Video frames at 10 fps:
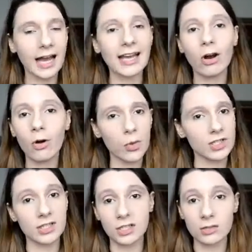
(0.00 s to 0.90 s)
I
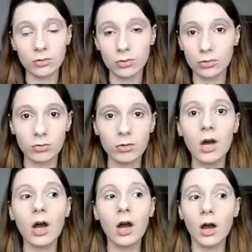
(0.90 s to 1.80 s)
always need to
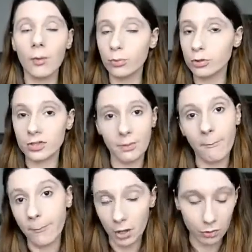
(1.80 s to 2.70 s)
put
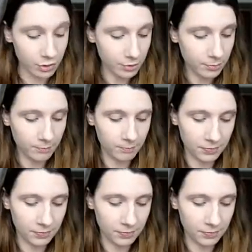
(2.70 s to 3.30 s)
some powder,